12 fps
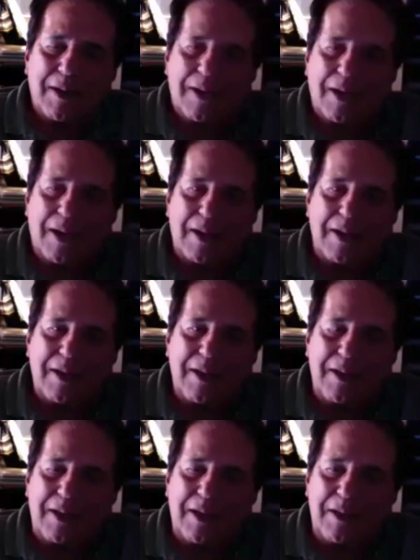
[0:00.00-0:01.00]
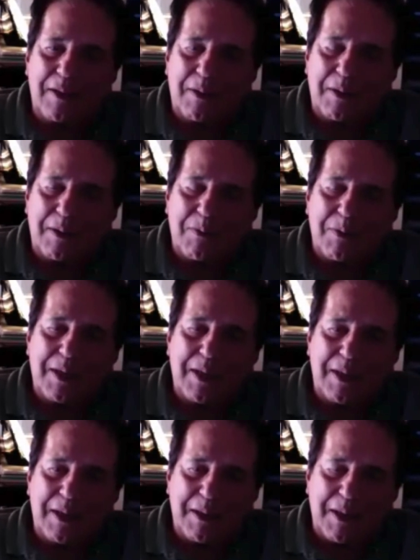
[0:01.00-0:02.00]
And he
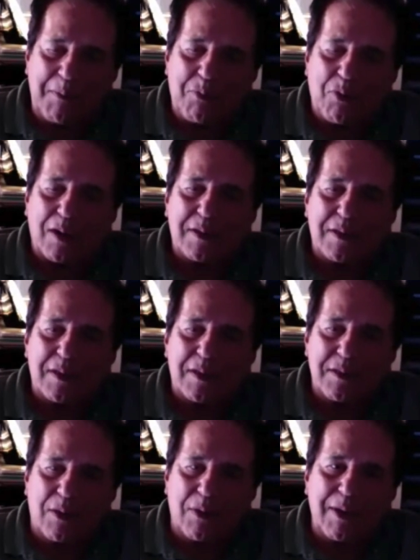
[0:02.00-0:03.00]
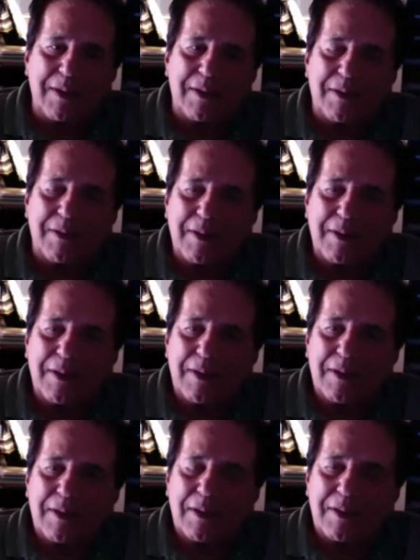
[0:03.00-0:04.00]
brought to this knowing
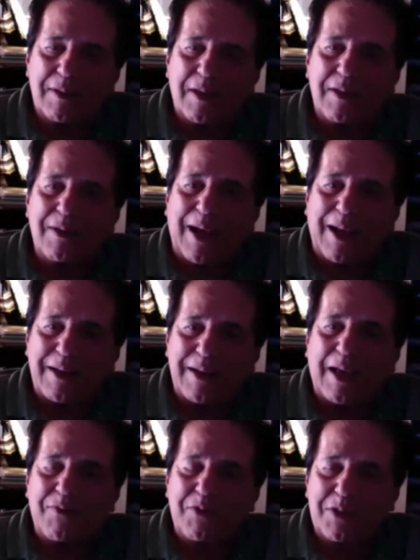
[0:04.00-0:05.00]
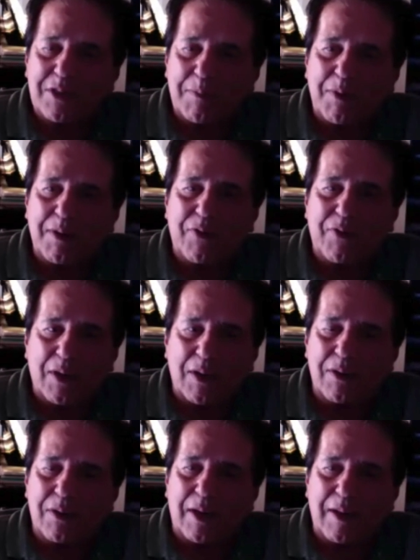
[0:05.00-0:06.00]
that you had to have discipline if you're going
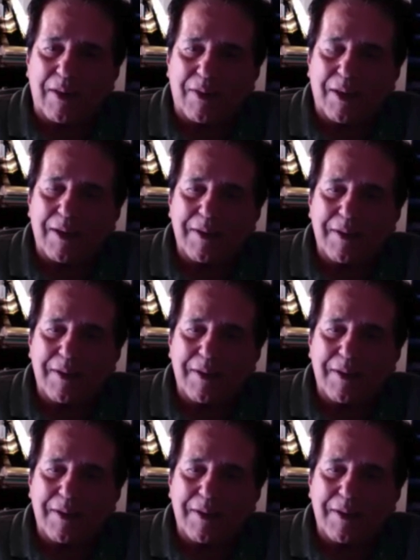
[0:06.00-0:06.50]
to learn anything.